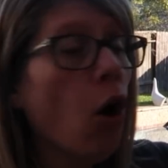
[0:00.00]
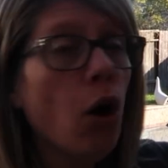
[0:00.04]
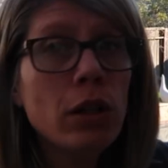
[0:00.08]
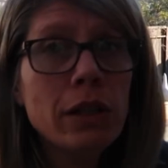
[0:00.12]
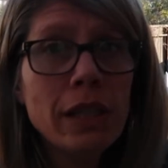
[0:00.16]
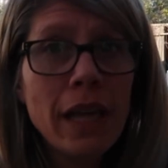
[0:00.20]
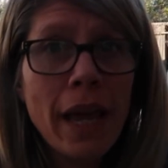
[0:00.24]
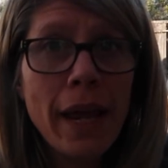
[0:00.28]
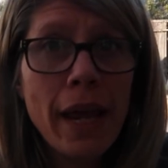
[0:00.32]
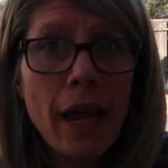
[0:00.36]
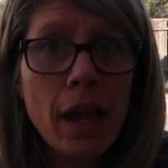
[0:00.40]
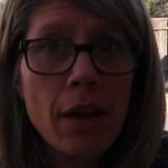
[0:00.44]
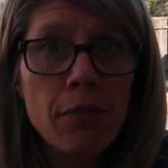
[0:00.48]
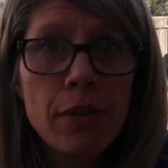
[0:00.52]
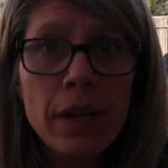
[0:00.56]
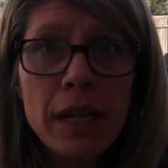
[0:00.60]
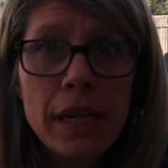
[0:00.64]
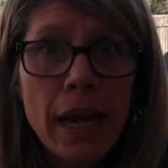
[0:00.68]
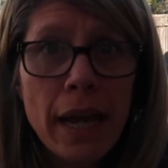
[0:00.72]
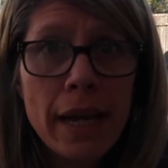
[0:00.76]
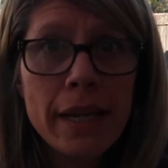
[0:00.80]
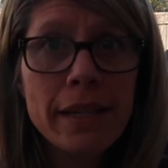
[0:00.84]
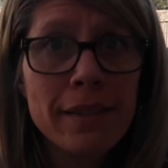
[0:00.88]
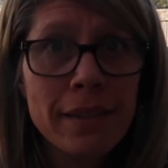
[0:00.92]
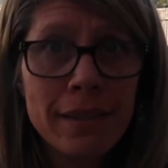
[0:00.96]
all day, every
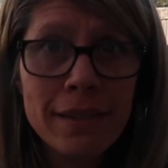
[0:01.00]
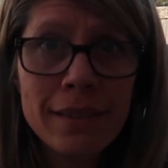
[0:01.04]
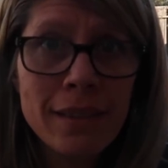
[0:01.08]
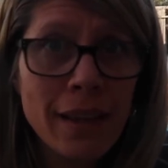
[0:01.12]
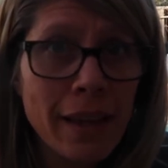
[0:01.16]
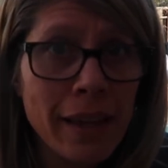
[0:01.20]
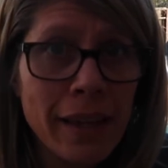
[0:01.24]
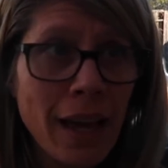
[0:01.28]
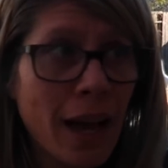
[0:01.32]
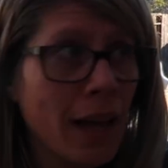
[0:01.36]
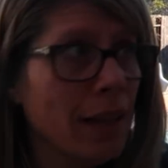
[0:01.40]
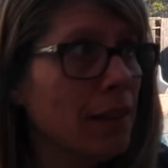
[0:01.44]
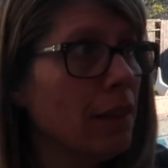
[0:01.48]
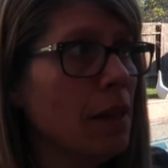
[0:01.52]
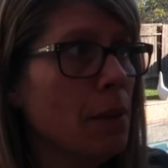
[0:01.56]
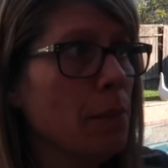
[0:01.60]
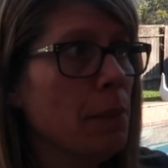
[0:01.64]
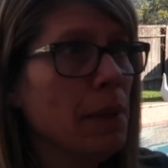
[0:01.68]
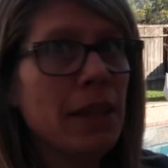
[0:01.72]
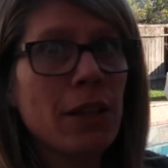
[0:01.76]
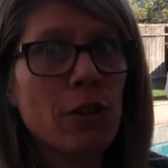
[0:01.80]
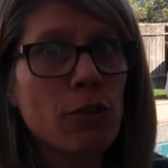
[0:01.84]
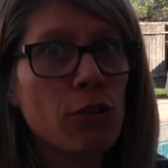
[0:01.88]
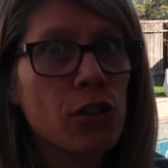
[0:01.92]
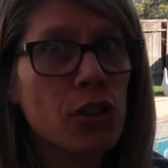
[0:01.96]
day since I got them,
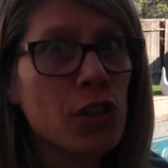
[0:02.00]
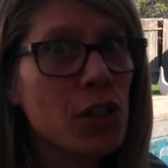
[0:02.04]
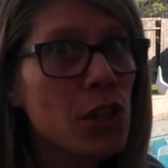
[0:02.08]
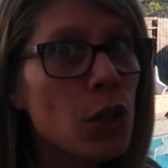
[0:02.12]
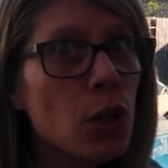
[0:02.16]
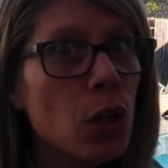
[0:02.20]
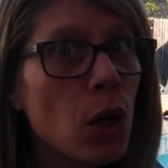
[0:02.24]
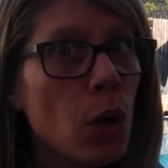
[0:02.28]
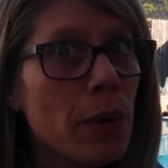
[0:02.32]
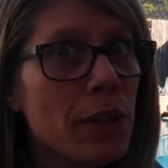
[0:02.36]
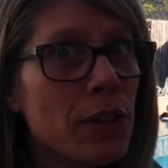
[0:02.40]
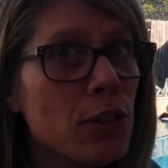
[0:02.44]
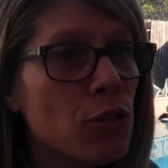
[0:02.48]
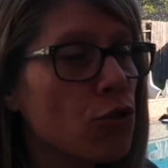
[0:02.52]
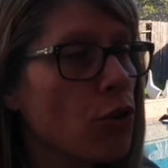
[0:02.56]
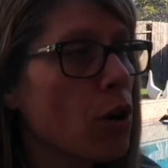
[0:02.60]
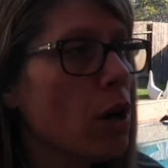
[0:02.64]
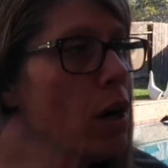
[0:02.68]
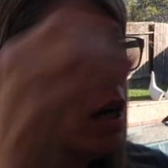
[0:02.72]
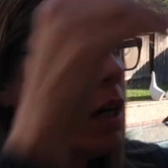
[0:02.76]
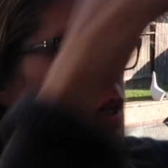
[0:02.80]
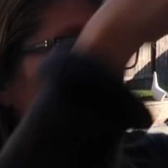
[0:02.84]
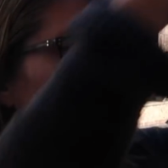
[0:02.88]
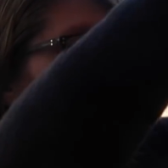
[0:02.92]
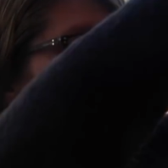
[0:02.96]
and they're still going
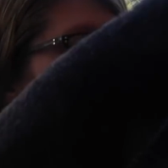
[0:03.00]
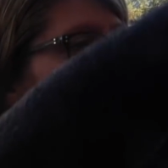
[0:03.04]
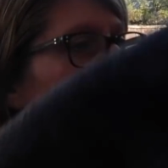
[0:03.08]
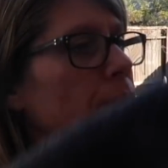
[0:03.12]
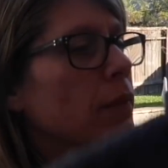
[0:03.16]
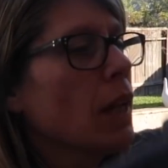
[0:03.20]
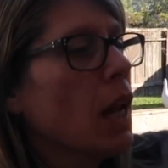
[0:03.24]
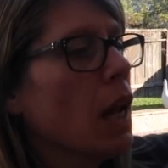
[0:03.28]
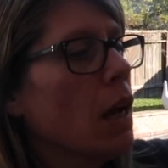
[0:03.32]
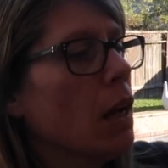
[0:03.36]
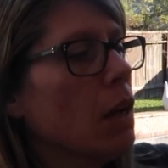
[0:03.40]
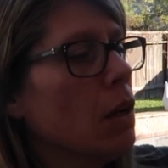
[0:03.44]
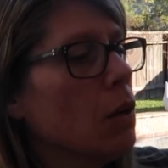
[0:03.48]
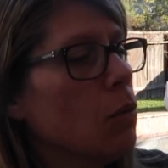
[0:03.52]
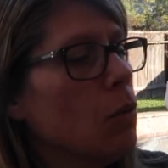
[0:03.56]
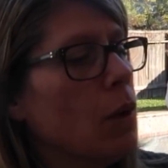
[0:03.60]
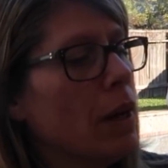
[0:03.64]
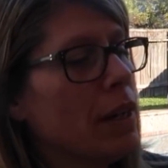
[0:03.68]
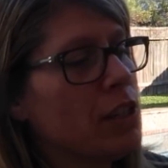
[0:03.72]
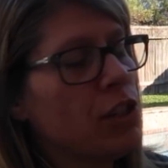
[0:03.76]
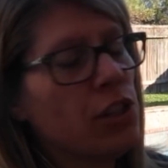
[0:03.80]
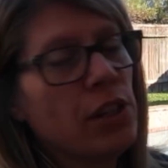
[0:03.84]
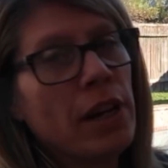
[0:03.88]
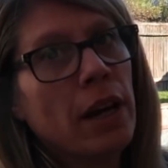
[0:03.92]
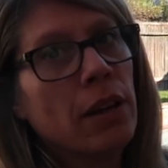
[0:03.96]
strong.
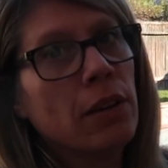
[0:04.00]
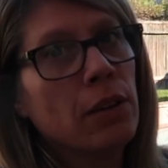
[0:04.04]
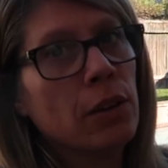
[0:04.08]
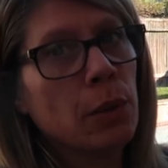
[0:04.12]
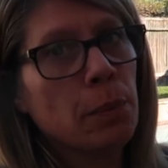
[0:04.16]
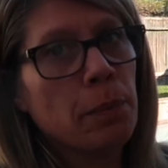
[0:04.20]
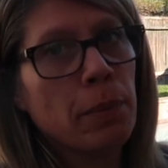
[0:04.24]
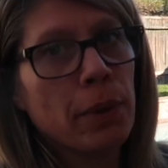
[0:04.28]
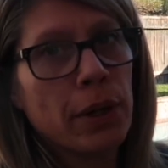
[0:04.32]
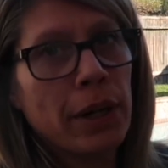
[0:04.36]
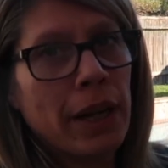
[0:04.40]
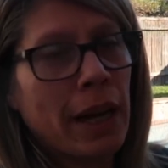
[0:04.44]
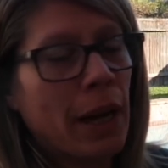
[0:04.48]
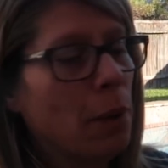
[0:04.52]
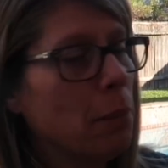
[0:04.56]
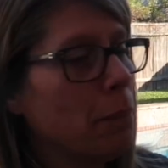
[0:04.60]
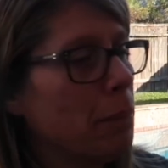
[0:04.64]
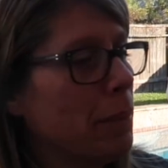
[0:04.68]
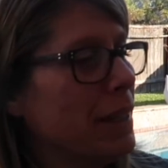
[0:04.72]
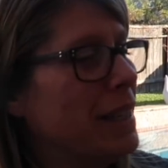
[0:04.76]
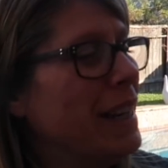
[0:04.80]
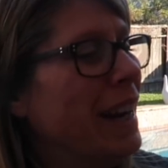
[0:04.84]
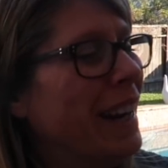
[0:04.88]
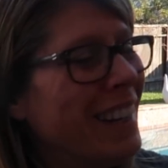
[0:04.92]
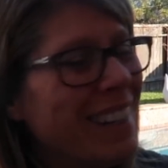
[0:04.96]
Watch, now those burn out.
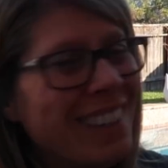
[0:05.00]
But the